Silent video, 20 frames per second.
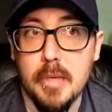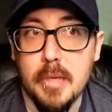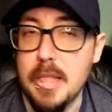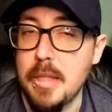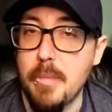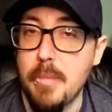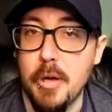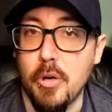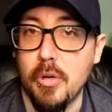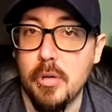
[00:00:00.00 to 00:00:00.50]
In
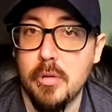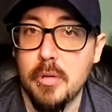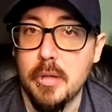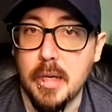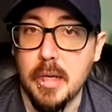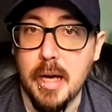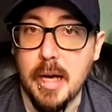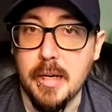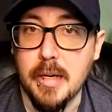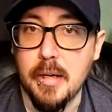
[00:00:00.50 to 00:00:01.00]
the middle,
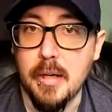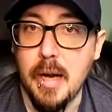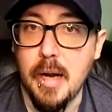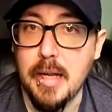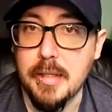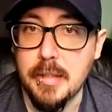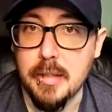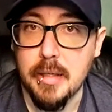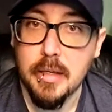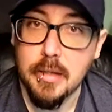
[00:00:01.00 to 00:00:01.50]
it kind of
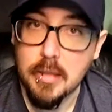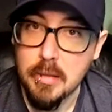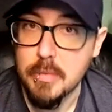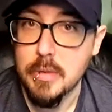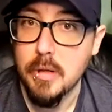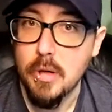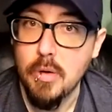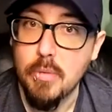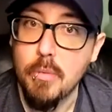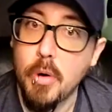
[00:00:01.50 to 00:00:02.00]
has like some
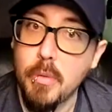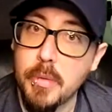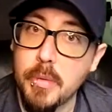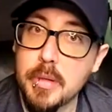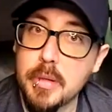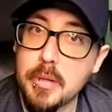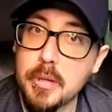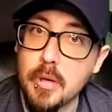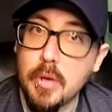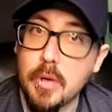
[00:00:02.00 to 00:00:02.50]
slow
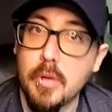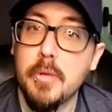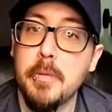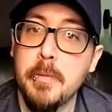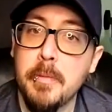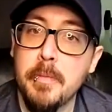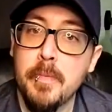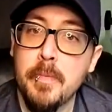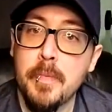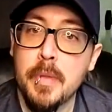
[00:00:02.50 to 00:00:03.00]
moments. So,
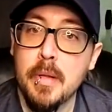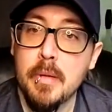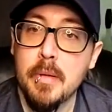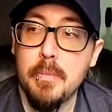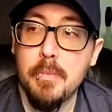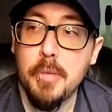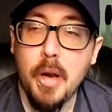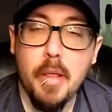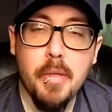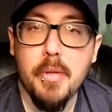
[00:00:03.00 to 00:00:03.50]

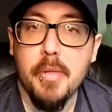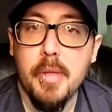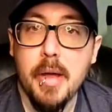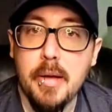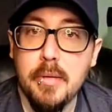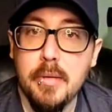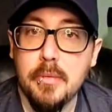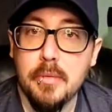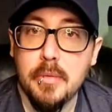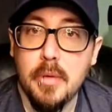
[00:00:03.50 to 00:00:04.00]
but other than
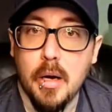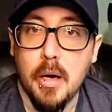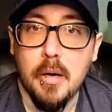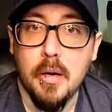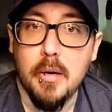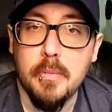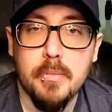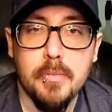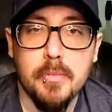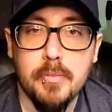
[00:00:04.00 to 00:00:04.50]

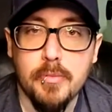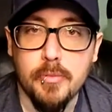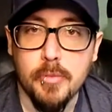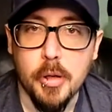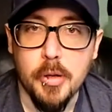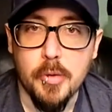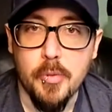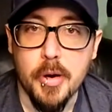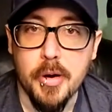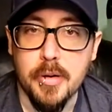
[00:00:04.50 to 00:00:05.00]
that,
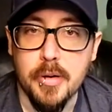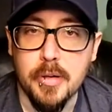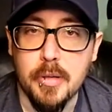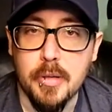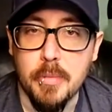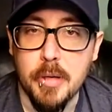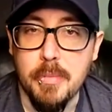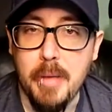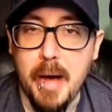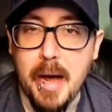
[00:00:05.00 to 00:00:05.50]
really weird
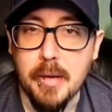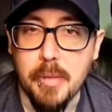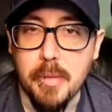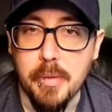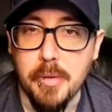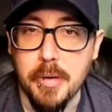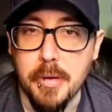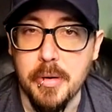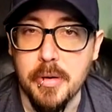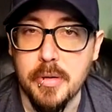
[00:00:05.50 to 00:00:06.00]
to be back
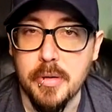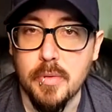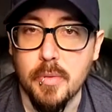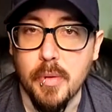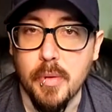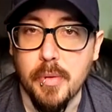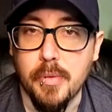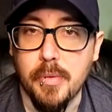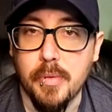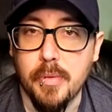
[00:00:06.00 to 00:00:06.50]
in theaters
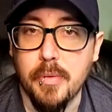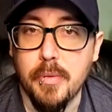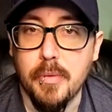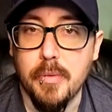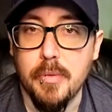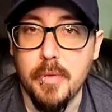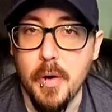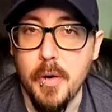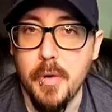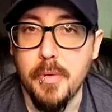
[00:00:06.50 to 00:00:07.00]
with
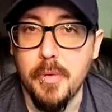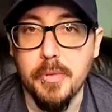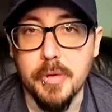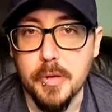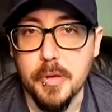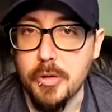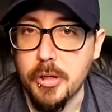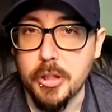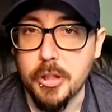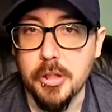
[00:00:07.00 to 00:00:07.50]
no
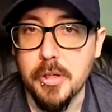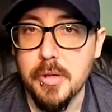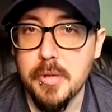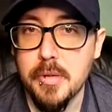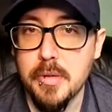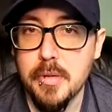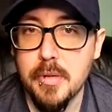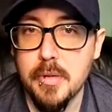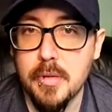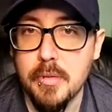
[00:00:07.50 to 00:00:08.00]

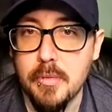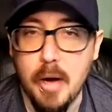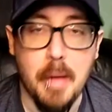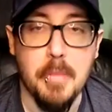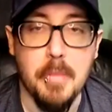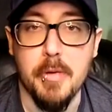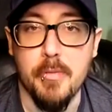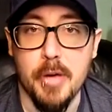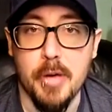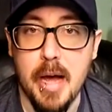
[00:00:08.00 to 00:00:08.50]
restrictions.
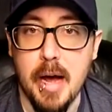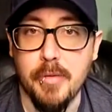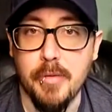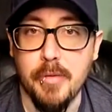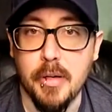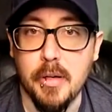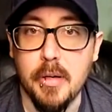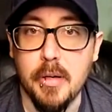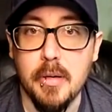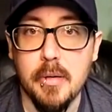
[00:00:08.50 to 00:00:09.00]
I mean, we
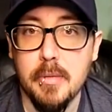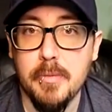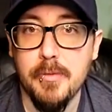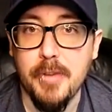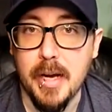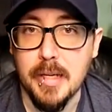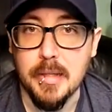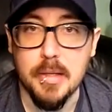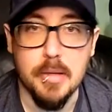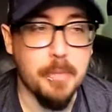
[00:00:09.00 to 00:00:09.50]
have a
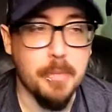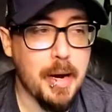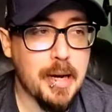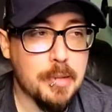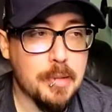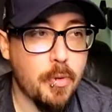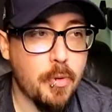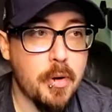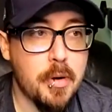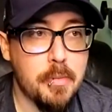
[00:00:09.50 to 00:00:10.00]
vaccine
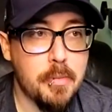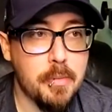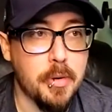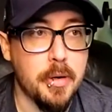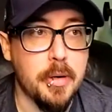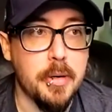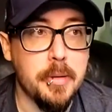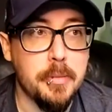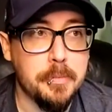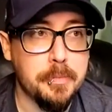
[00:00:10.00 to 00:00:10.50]
passport,
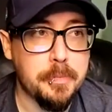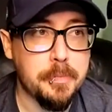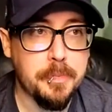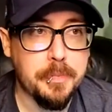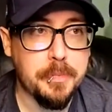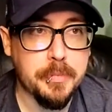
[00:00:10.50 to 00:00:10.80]
but